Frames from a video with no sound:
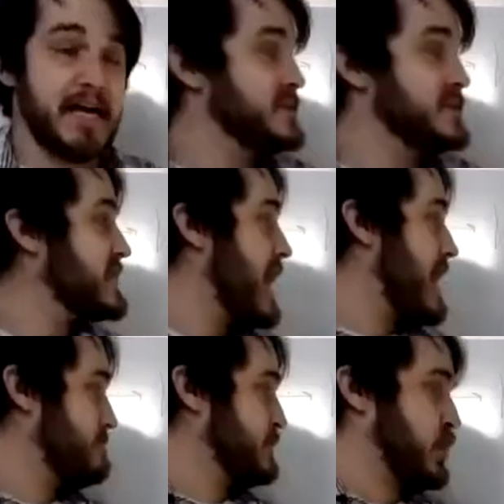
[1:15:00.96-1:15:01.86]
is
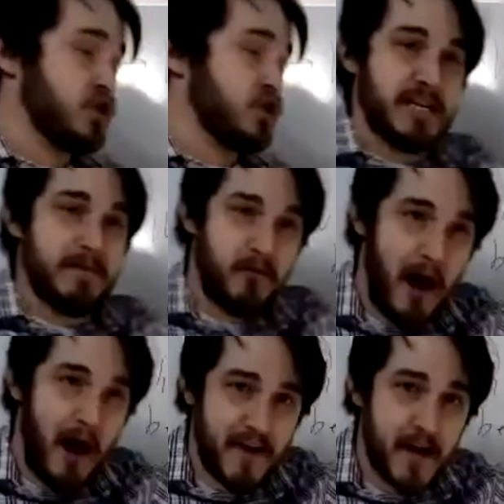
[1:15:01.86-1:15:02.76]
largely
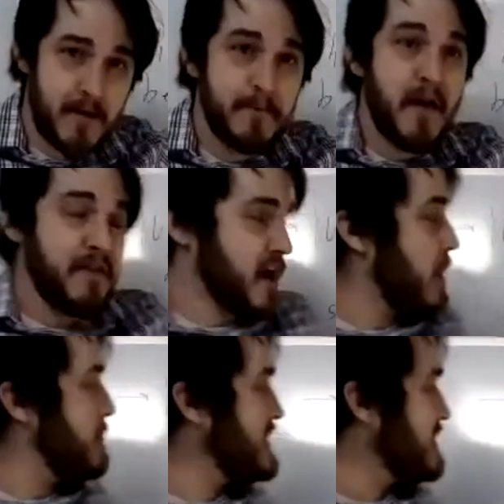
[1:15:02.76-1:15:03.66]
private, the
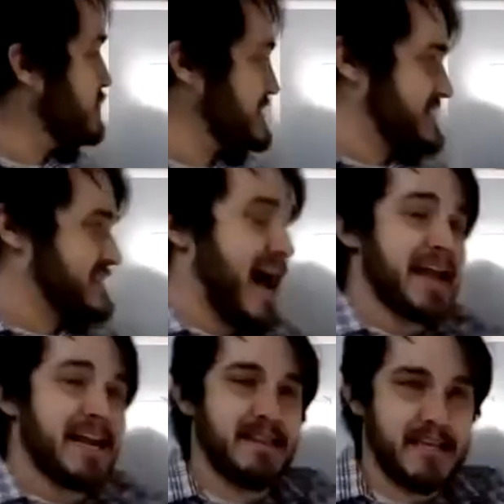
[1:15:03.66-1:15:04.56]
company that was
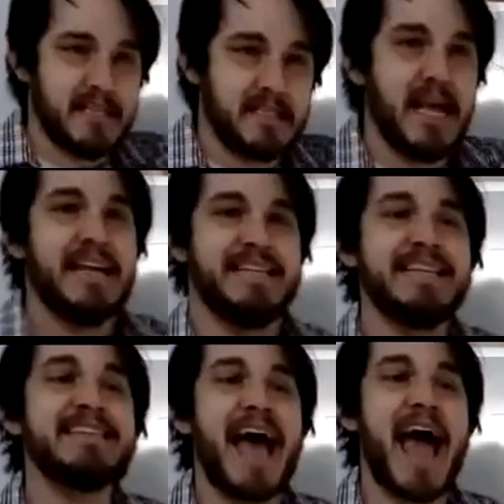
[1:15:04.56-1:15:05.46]
deciding this
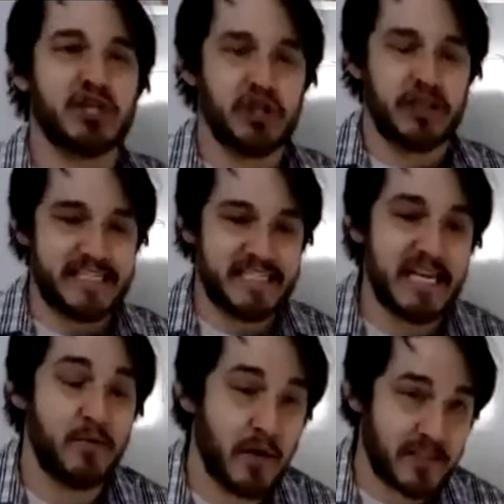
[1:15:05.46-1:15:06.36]
didn't actually
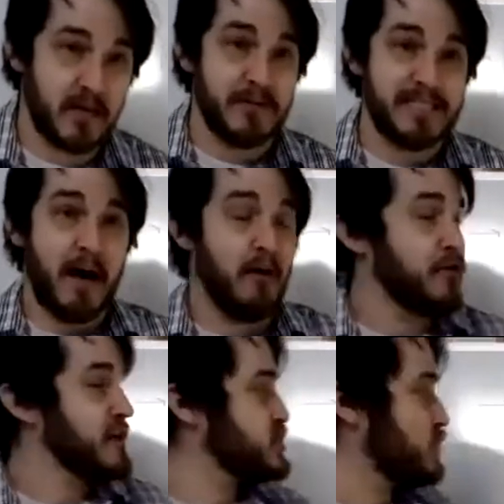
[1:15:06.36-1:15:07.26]
see what someone's health
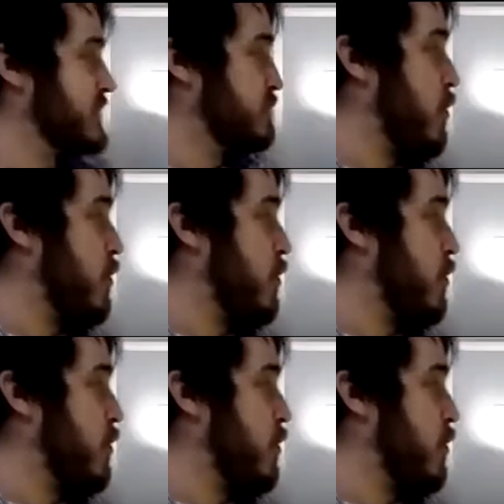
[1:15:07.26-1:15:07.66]
history